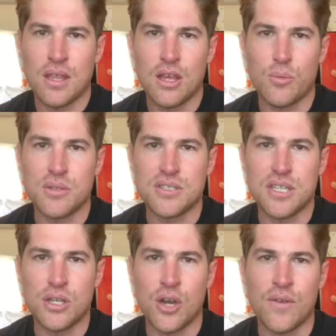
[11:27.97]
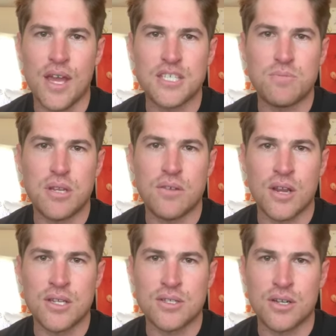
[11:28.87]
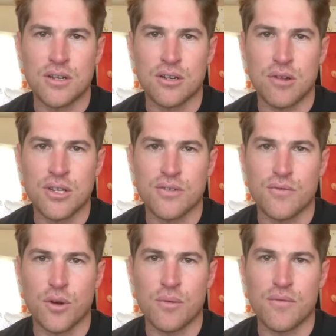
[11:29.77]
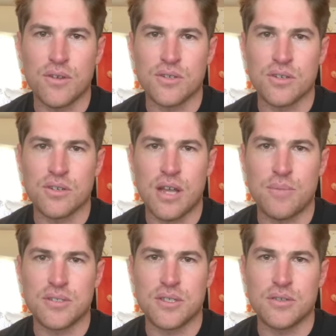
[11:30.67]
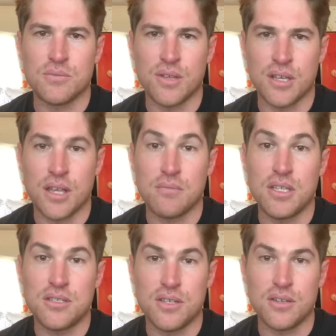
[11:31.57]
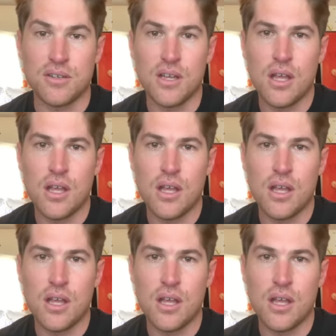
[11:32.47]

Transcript: Hoping to see Nova SPD Ranger in her Ranger form in future episodes in Bloodline. Me too.